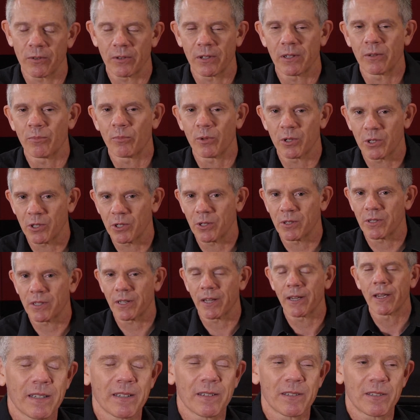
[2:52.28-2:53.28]
and the producer.
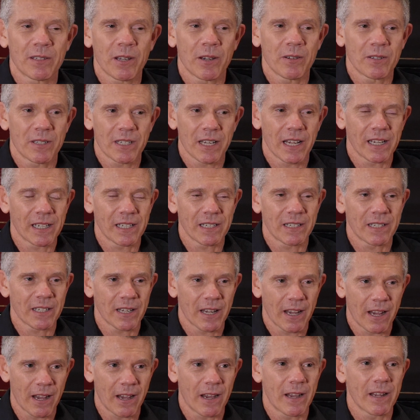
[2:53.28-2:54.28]
Don't take it to
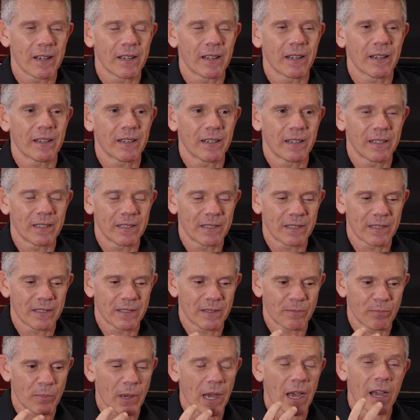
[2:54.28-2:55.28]
heart. It's
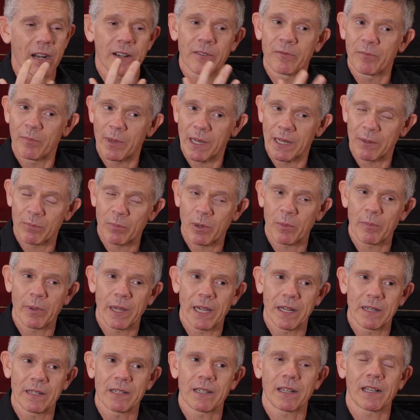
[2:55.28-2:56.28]
part of being
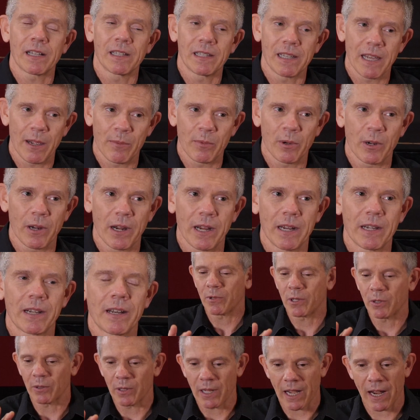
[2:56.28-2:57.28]
prepared to collaborate.
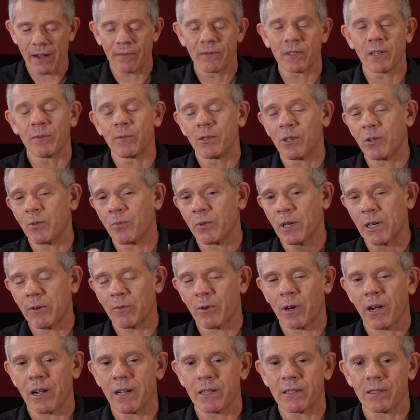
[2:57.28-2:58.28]
You'll have to do
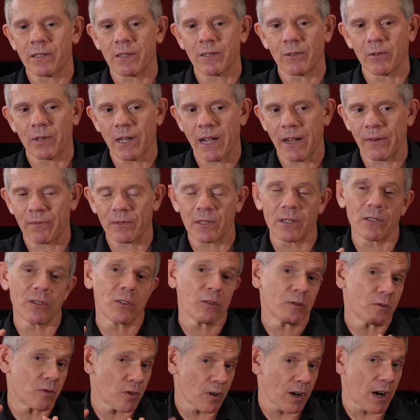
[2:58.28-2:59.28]
rewrites, you'll have to do
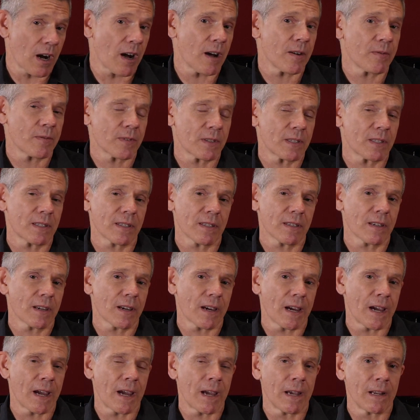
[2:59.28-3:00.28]
drafts,
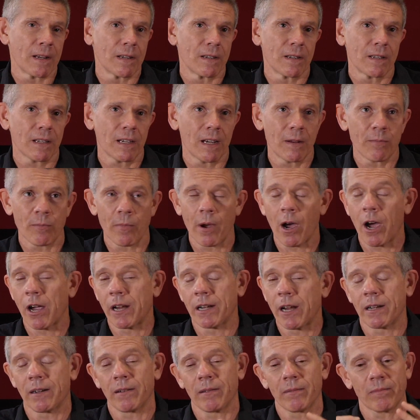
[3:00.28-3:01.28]
and it might
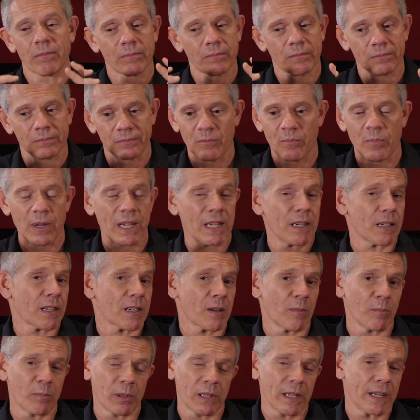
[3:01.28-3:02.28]
be
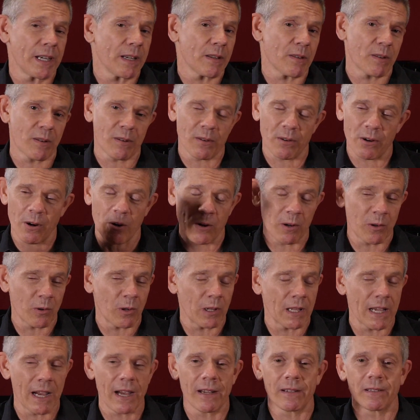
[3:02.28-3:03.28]
complete, throw it all
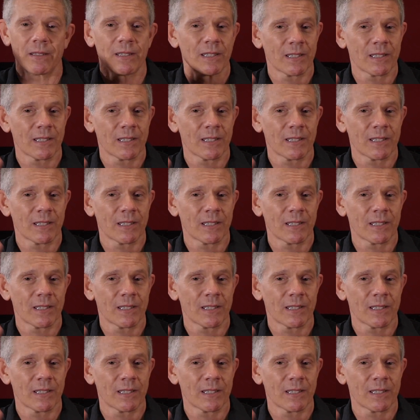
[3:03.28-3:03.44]
out and